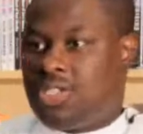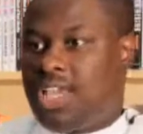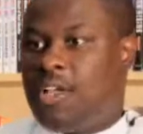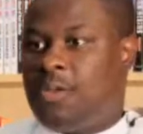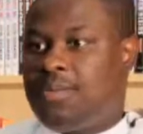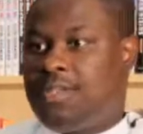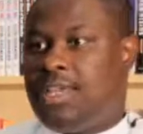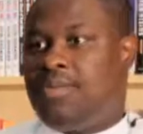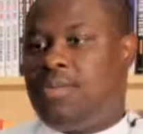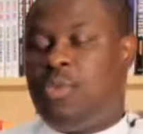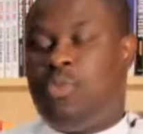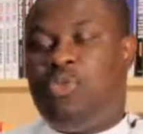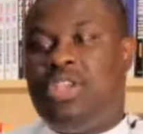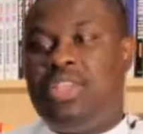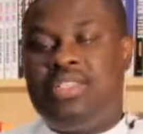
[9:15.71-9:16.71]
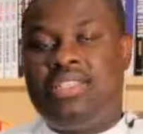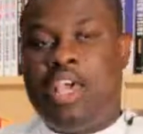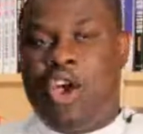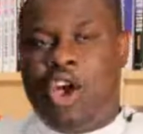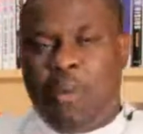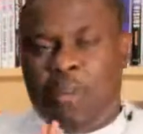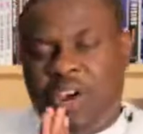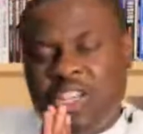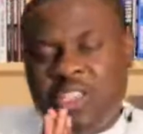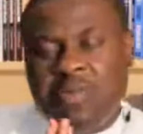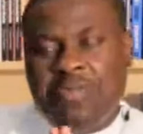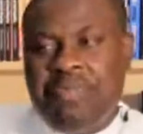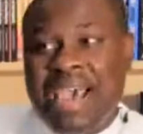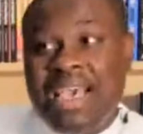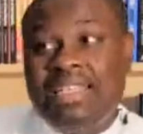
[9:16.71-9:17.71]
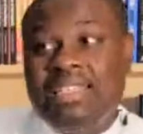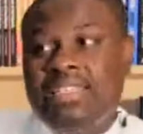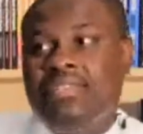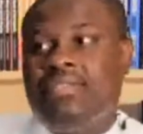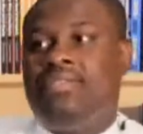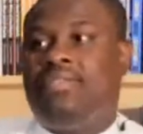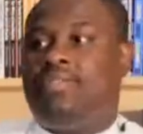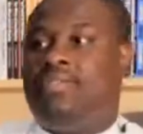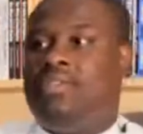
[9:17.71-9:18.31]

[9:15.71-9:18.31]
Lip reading: It helps them, it brings perspective